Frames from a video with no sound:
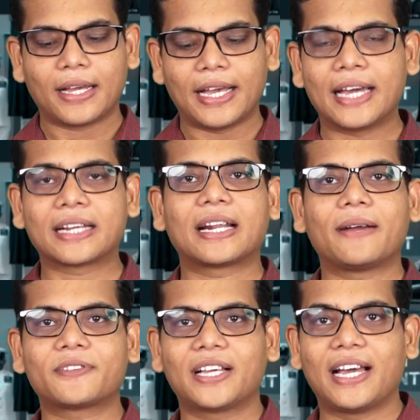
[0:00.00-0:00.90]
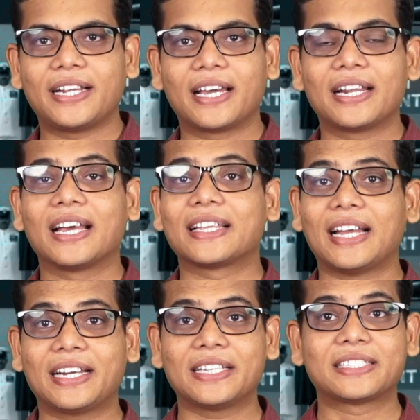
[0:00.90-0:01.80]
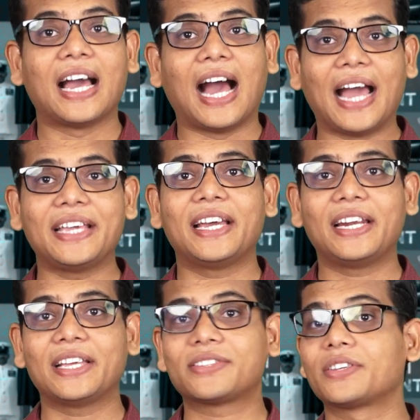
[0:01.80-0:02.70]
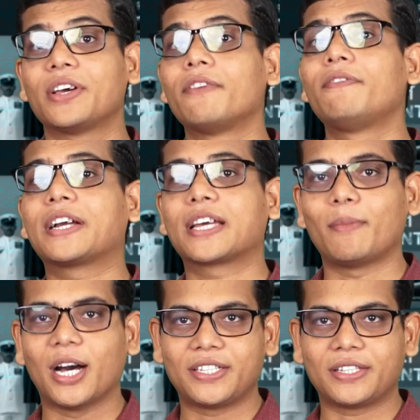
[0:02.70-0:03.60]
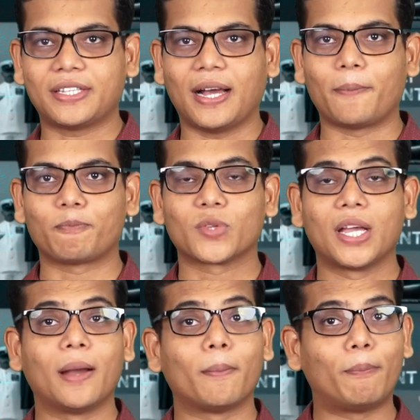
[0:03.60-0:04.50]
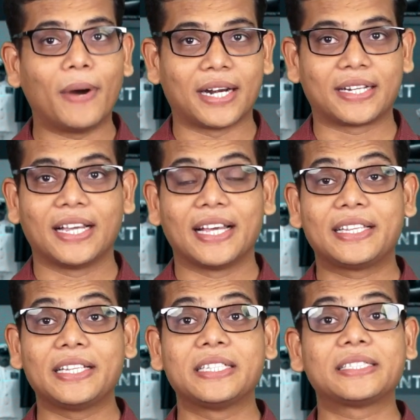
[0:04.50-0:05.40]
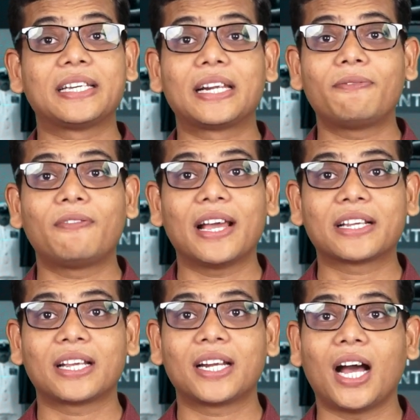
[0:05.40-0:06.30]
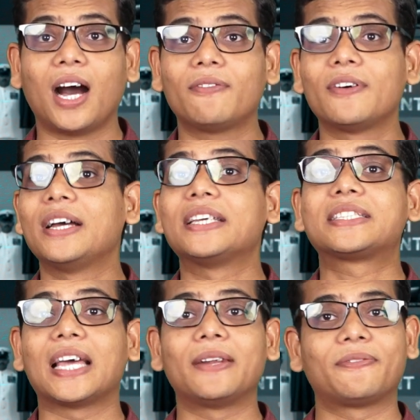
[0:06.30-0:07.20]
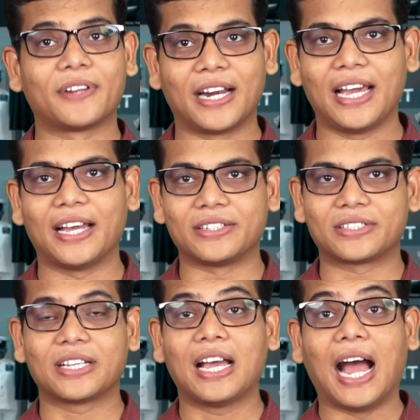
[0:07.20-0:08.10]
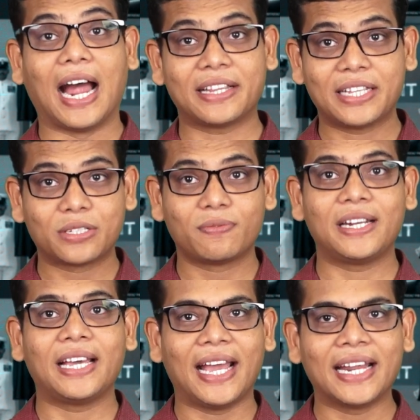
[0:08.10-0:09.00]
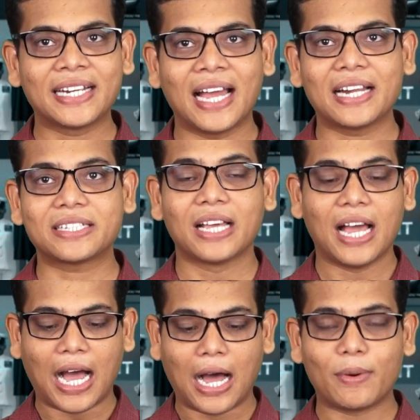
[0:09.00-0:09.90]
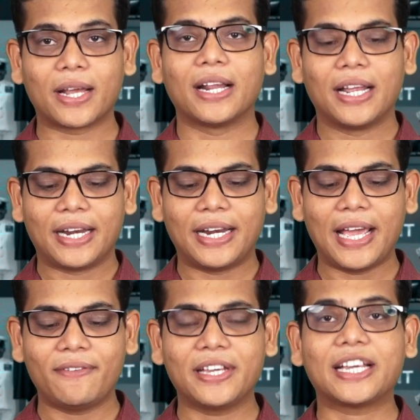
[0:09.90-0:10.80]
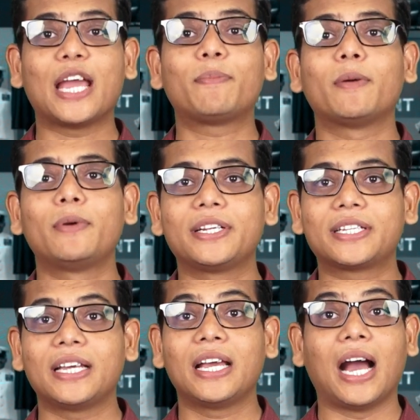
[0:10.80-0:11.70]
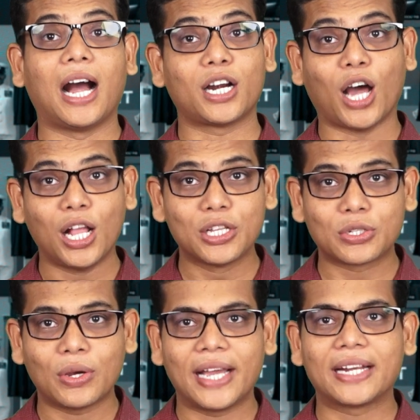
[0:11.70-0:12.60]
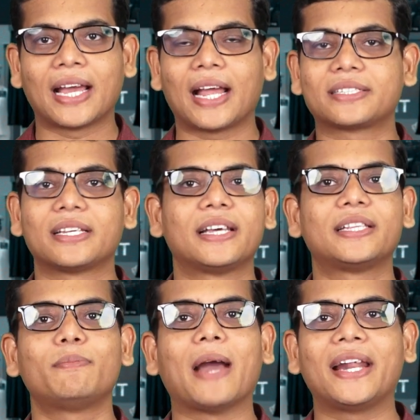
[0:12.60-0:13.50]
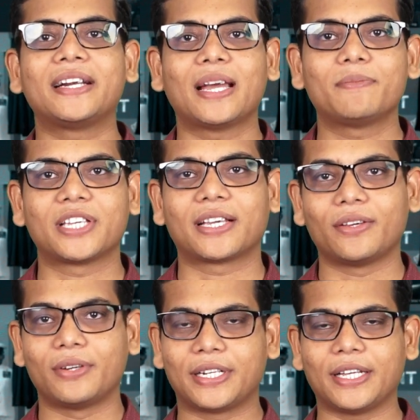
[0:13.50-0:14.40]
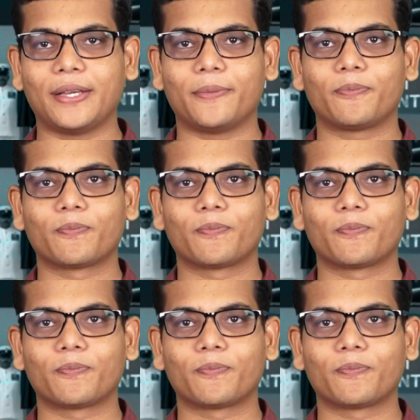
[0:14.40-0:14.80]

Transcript: aircraft carrier, that is INS Vikramaditya, but this is the reflection of self-reliance, and this will enhance our navy capability and also enhance the maritime security,